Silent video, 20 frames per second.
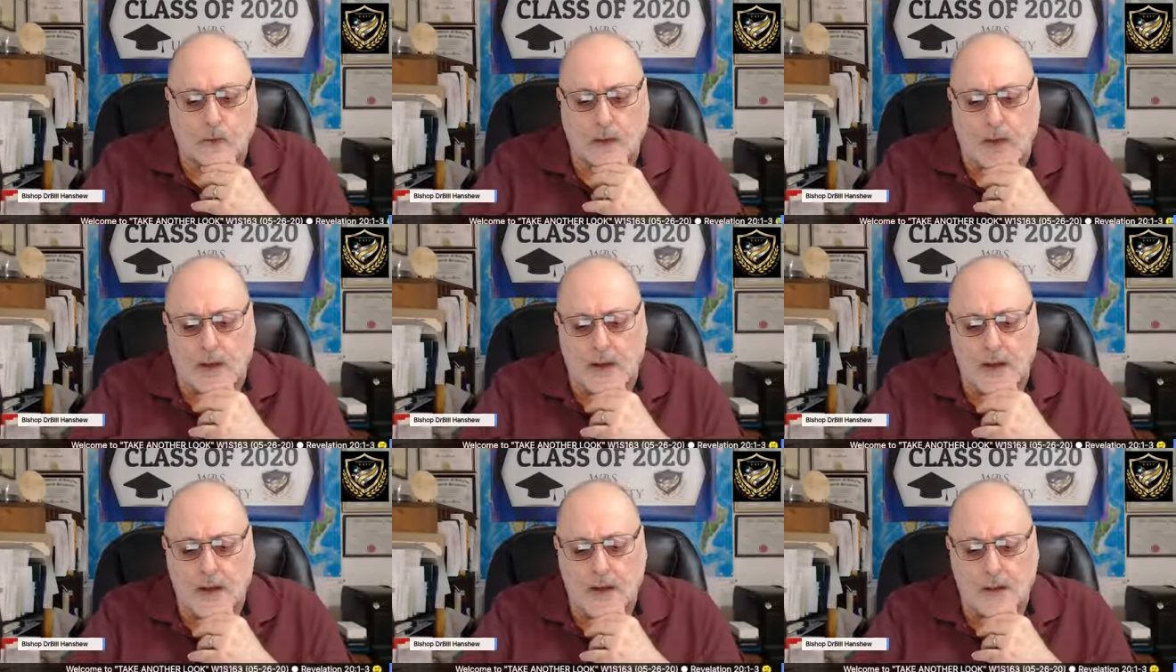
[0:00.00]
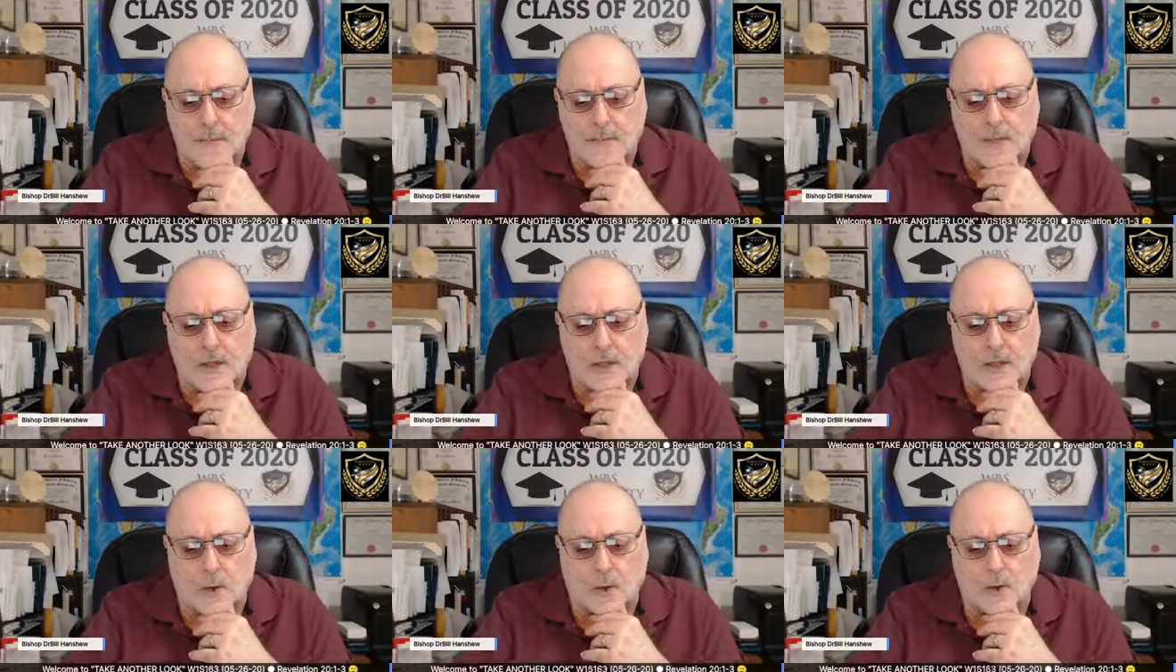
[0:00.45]
uh,
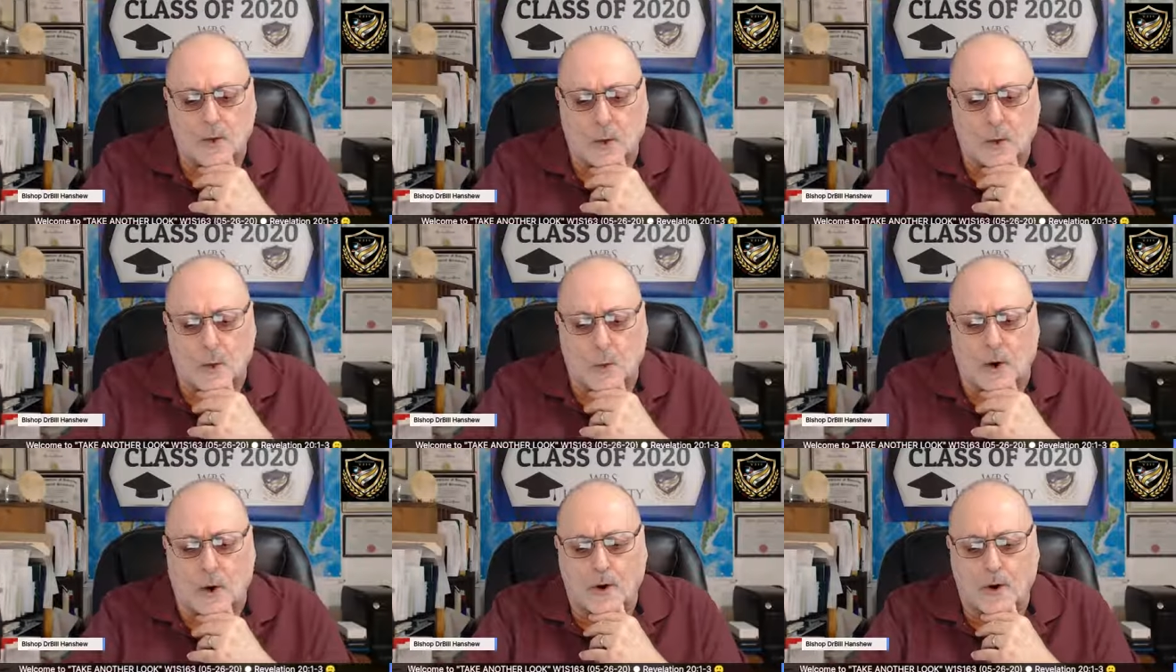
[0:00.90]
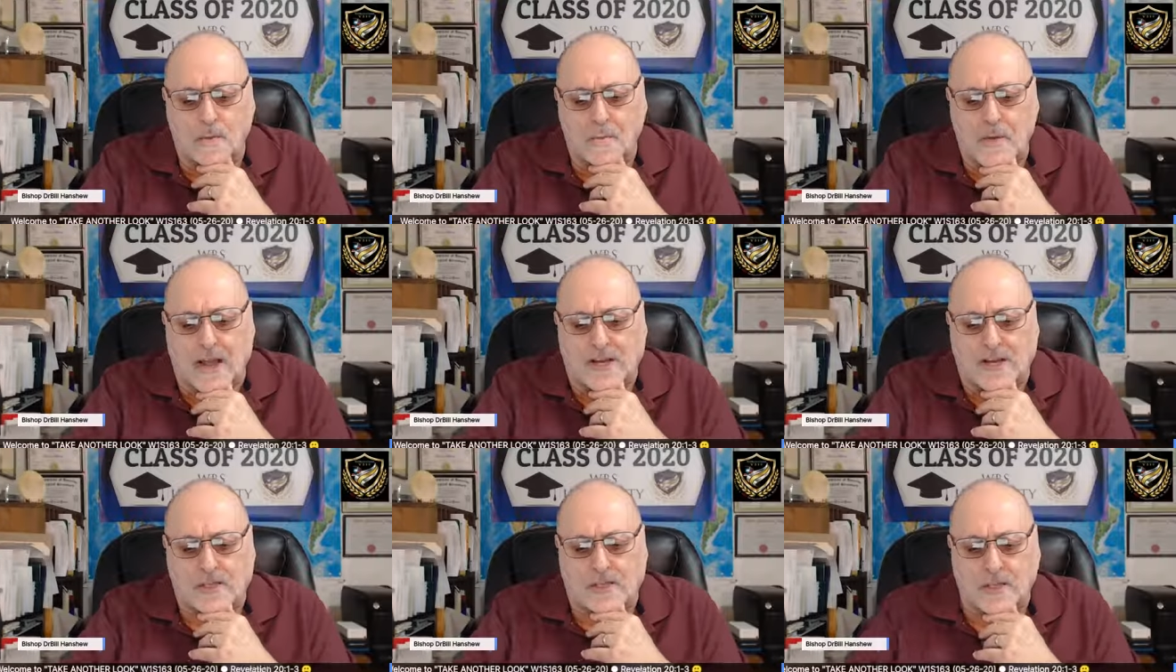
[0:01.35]
the, the word
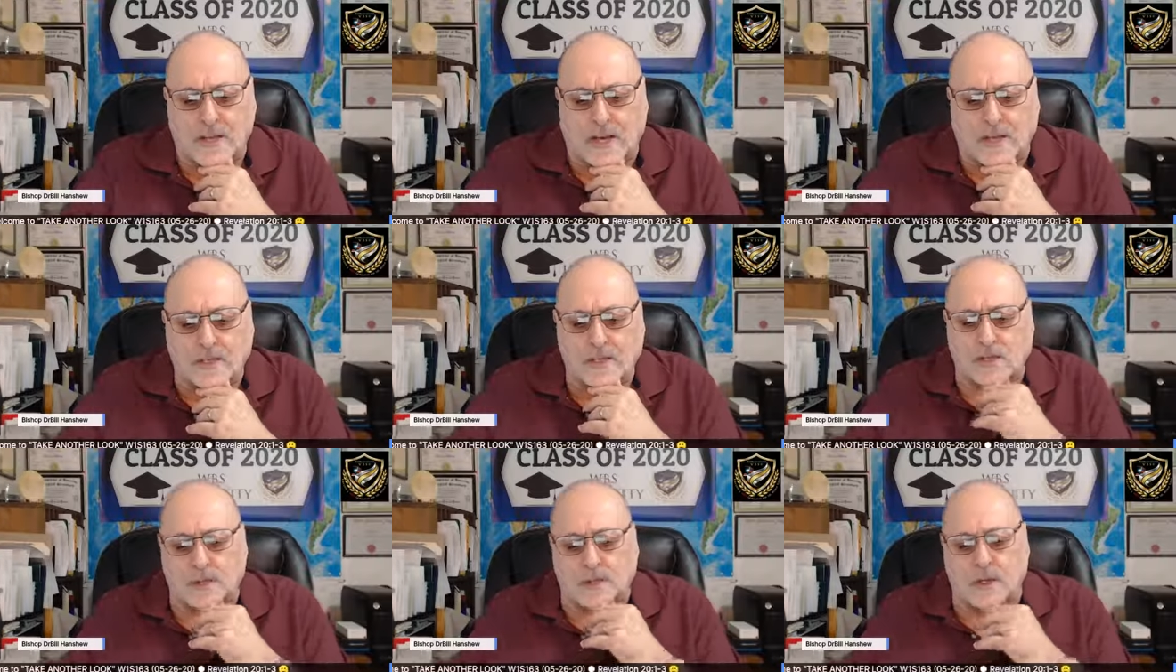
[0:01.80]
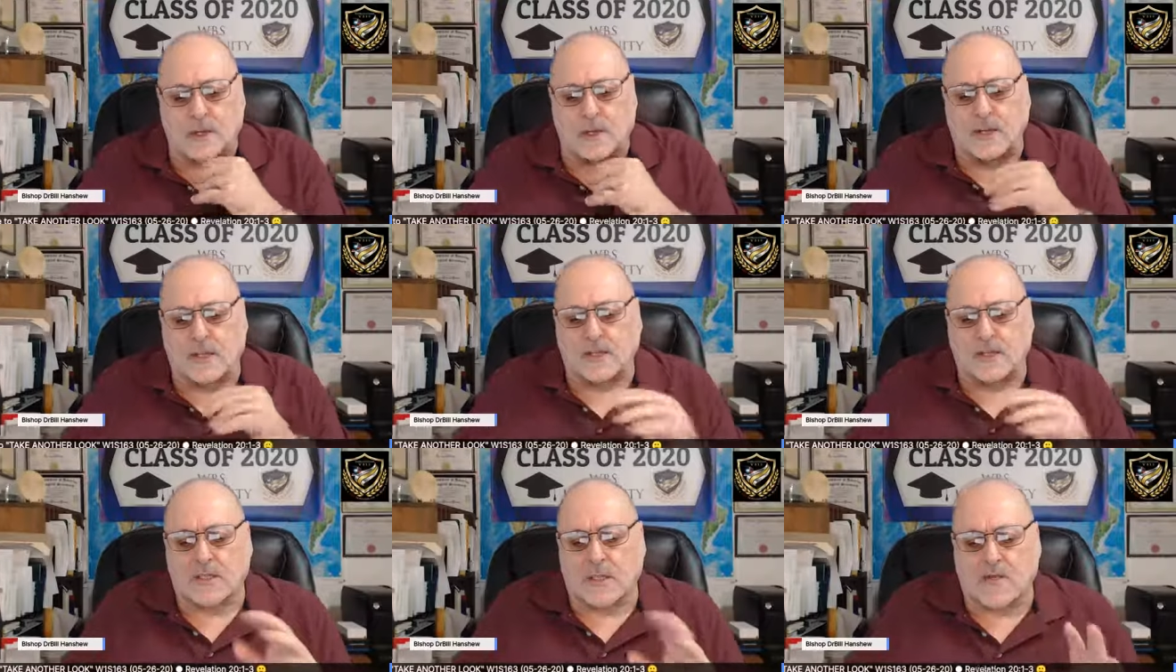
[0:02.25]
imagination
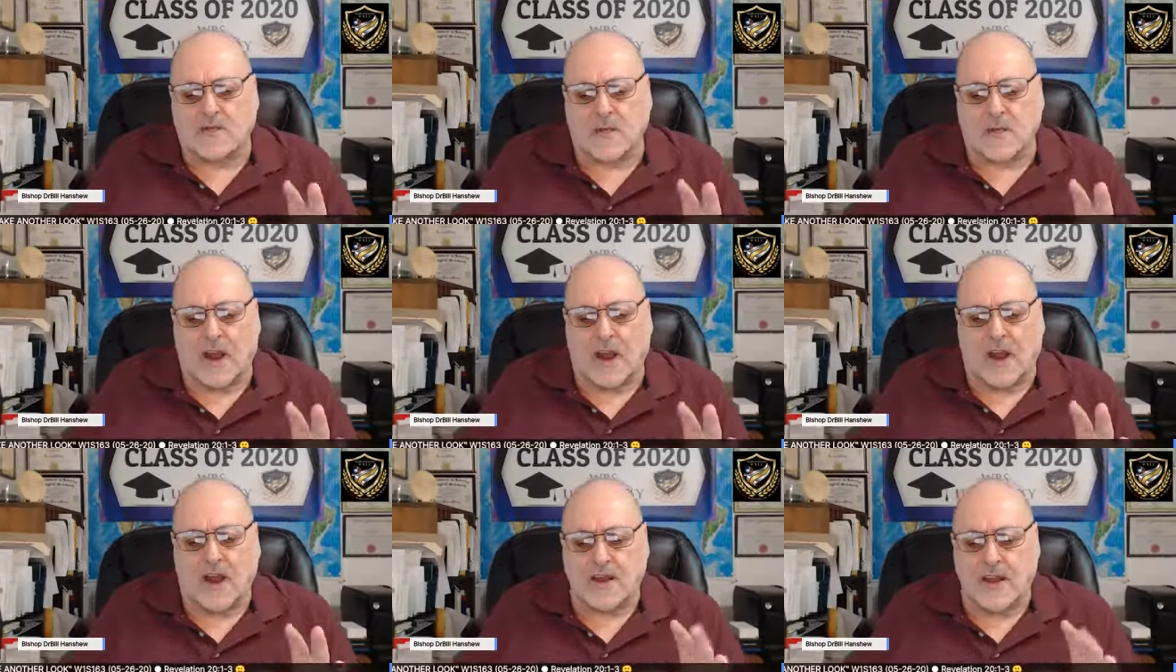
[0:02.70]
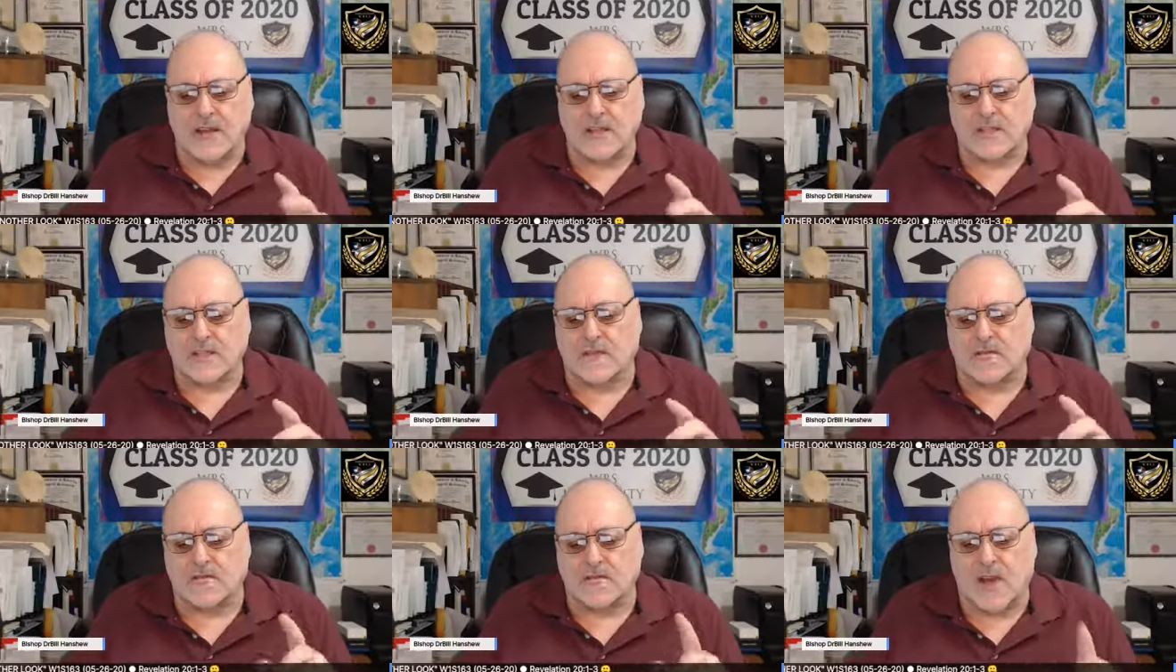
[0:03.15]
is defined
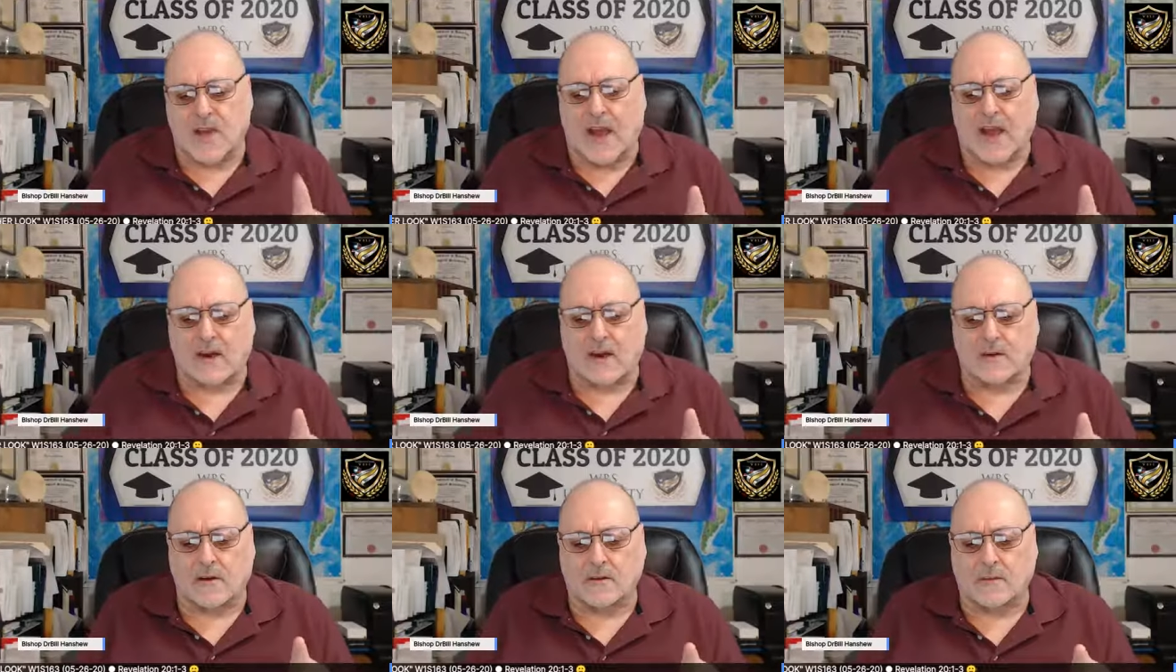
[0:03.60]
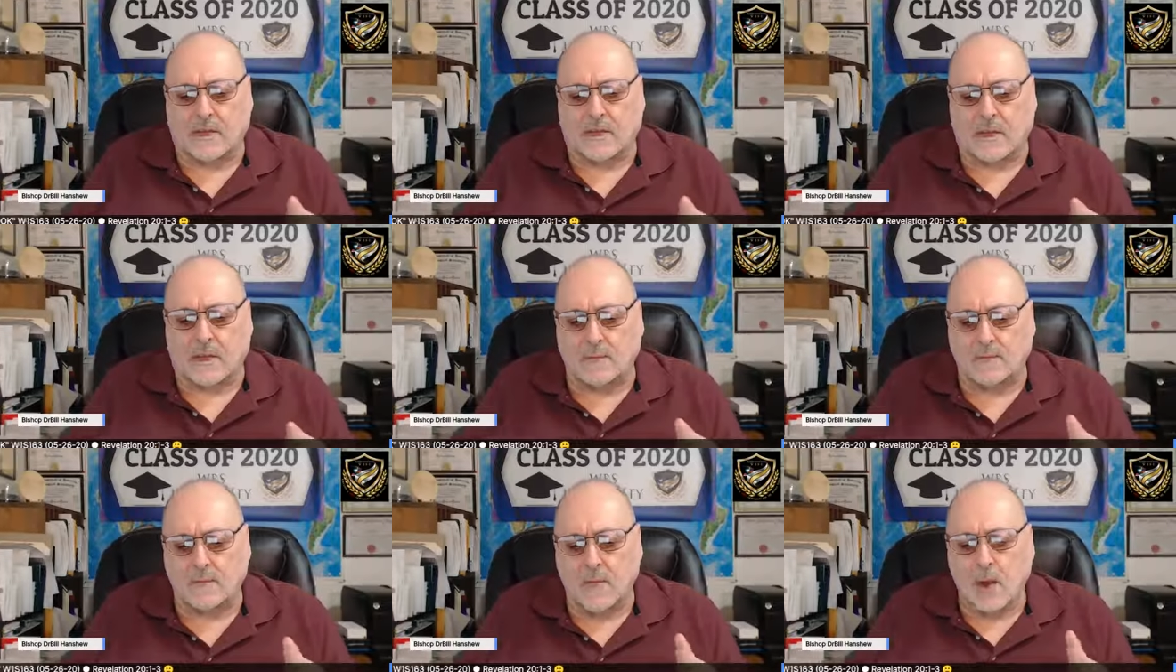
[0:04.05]
as the
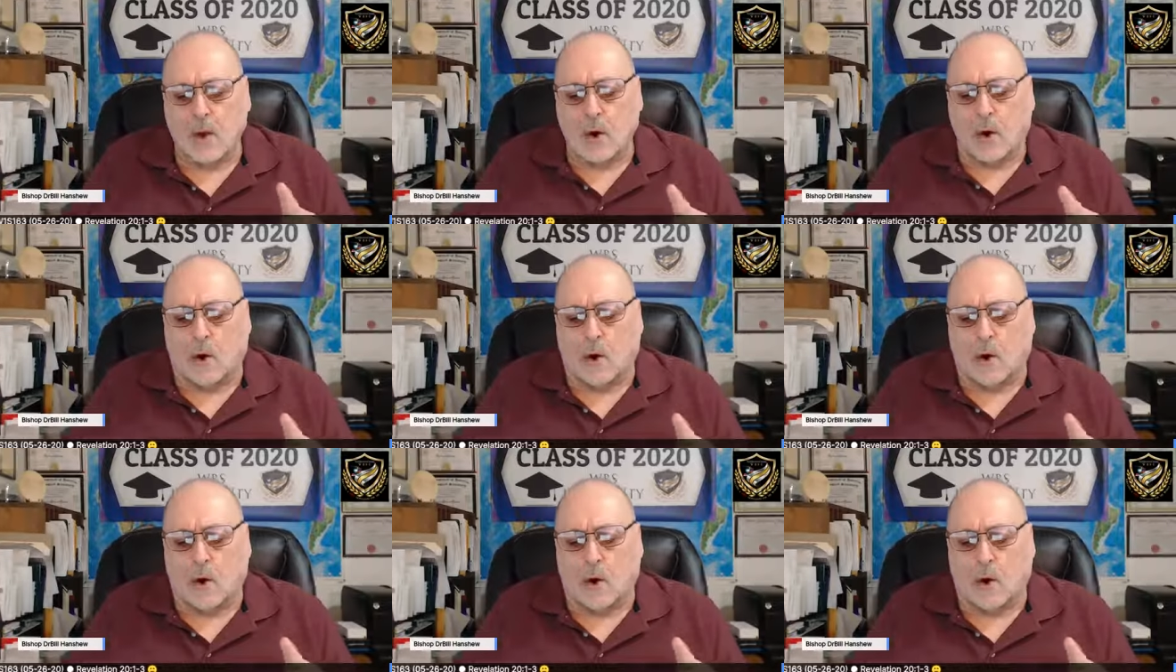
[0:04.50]
faculty